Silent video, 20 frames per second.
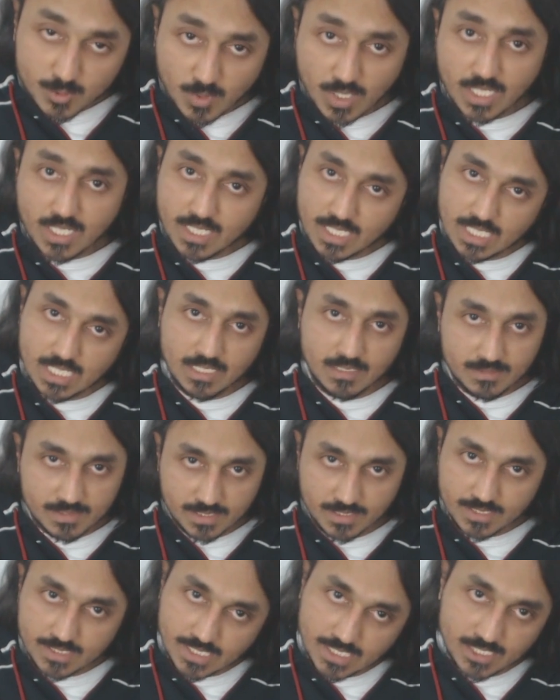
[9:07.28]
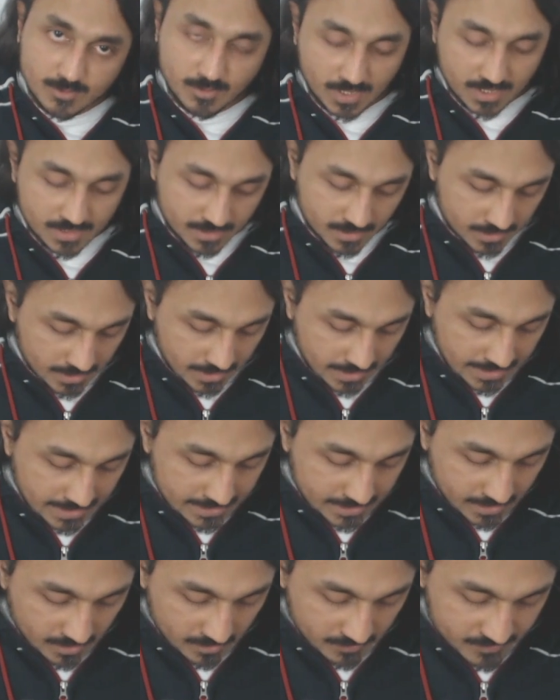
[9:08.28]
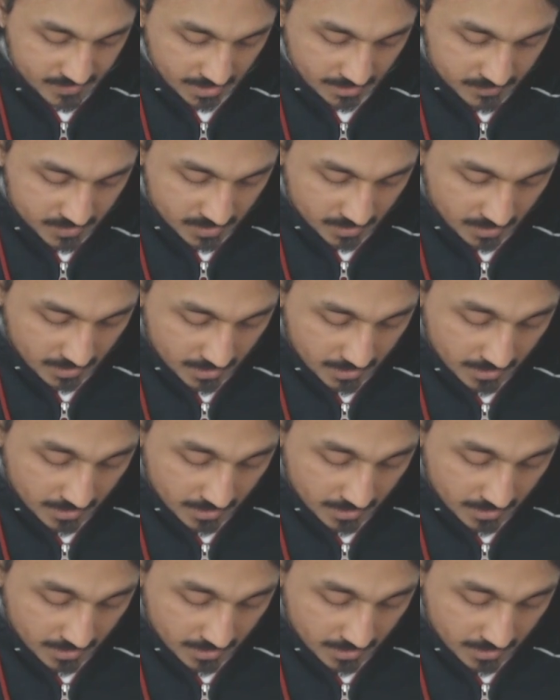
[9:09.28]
12 13 12 13, hit enough times,